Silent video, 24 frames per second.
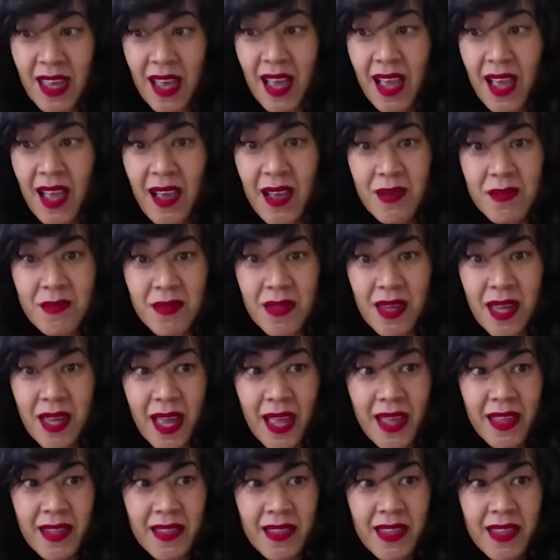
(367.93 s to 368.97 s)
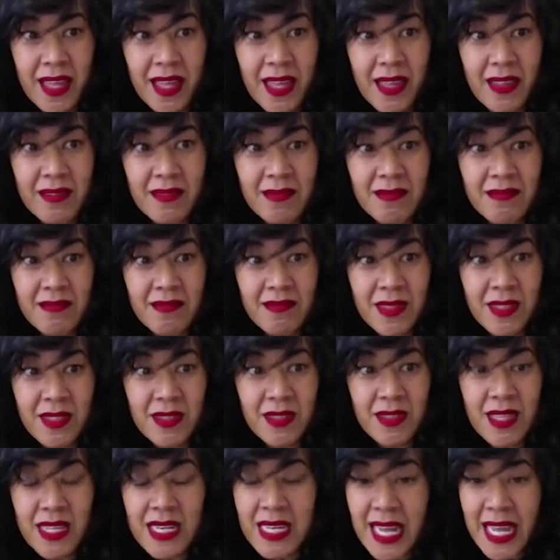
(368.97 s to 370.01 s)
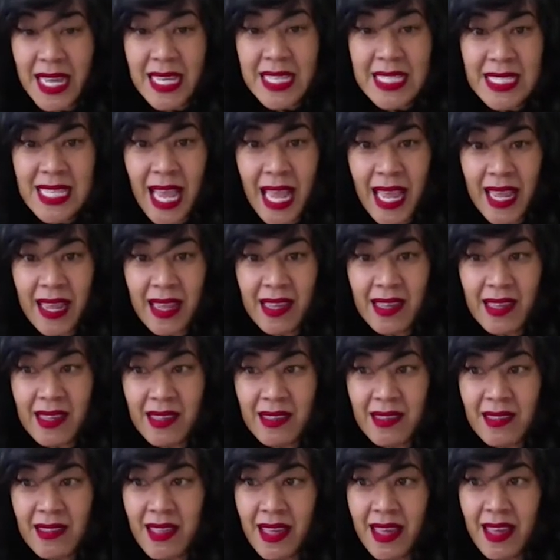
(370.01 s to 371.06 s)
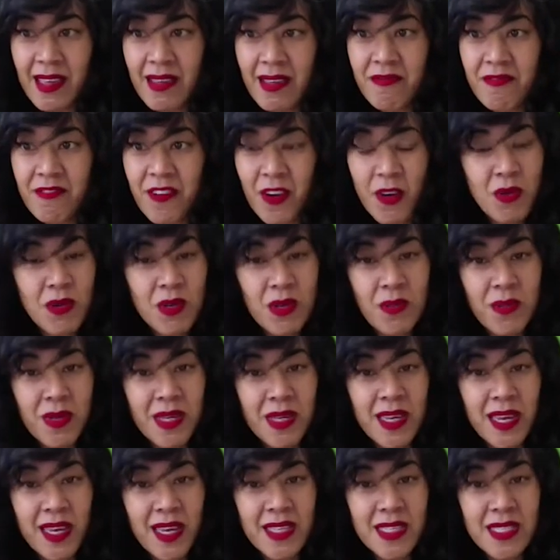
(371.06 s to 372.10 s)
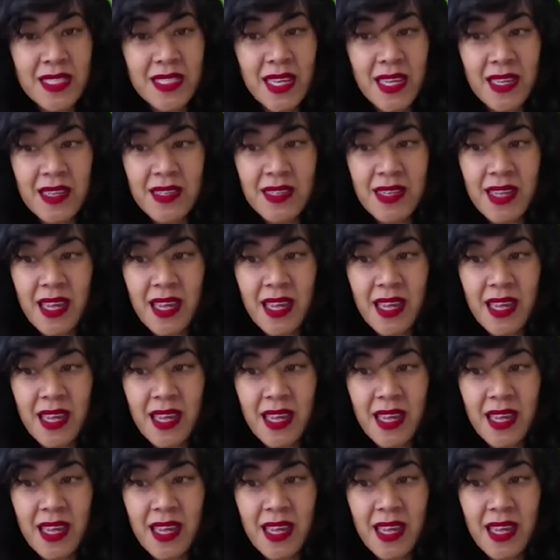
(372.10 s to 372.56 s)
And then the next day, they phoned me and said,